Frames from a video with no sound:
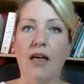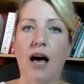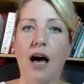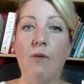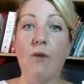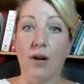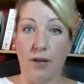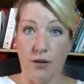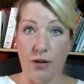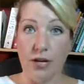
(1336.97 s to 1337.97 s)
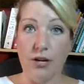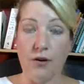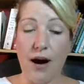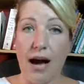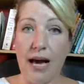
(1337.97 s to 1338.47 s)
I want to look at
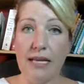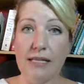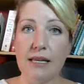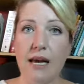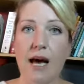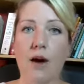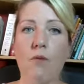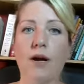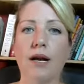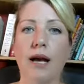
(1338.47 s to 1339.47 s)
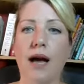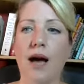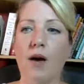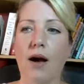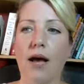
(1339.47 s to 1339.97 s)
your eyes.
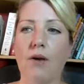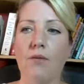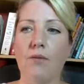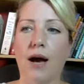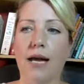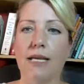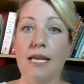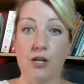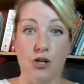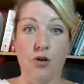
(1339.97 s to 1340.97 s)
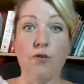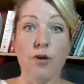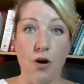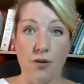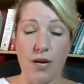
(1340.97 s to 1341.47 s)
I need you to
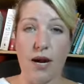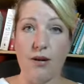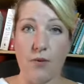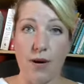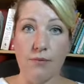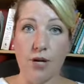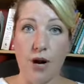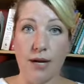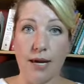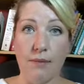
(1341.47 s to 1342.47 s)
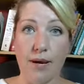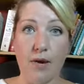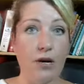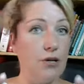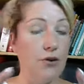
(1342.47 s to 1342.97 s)
know that I know what I'm talking
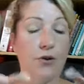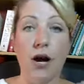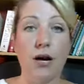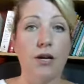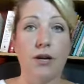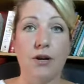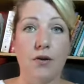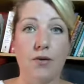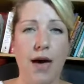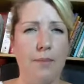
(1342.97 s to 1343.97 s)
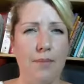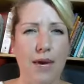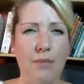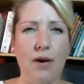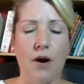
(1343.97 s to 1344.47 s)
about, and you're not going to know that
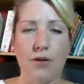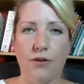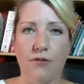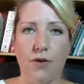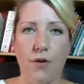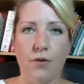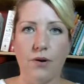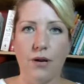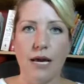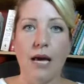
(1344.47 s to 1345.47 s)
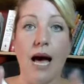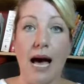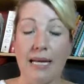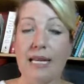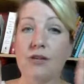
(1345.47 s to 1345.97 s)
maybe on the phone.
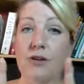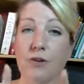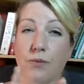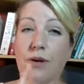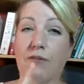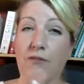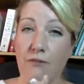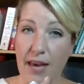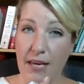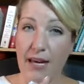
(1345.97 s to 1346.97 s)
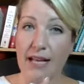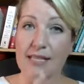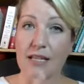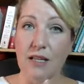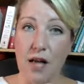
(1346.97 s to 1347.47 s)
I need to know that we're going to fit as
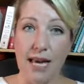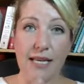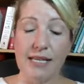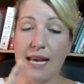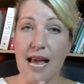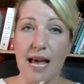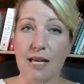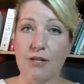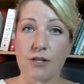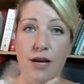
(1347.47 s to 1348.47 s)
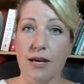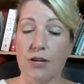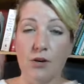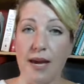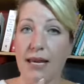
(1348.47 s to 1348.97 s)
client and you
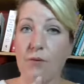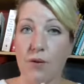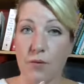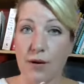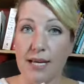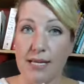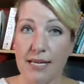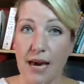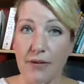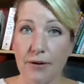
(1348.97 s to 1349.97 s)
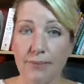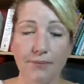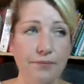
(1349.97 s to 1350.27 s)
know, anyone working together.